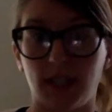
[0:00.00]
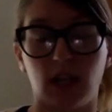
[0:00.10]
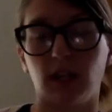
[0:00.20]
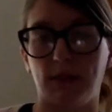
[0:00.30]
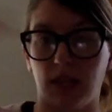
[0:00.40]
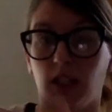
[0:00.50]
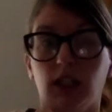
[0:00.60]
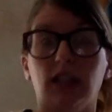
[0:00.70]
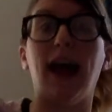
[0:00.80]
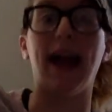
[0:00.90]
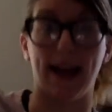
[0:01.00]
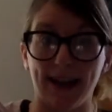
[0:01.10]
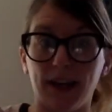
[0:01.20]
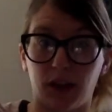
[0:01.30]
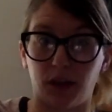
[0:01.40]
telling me the
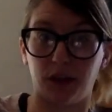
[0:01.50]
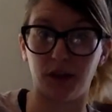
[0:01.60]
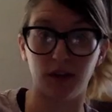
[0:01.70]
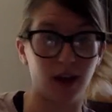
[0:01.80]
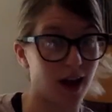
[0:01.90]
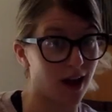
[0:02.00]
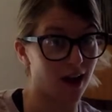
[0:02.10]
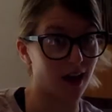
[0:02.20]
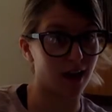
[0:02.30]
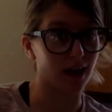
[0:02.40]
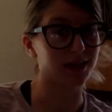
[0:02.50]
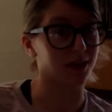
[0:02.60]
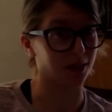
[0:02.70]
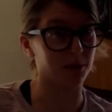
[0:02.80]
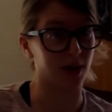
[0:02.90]
length. It's
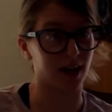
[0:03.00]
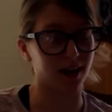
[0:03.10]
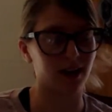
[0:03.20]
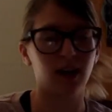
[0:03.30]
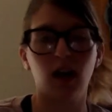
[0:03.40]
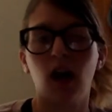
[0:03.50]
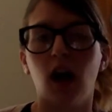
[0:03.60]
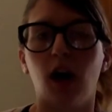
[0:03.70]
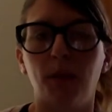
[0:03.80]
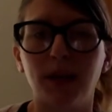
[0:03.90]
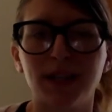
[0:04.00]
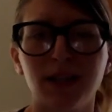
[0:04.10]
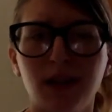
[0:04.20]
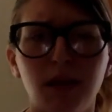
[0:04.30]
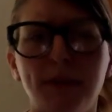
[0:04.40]
going to come back. But it's not
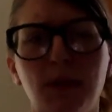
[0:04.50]
telling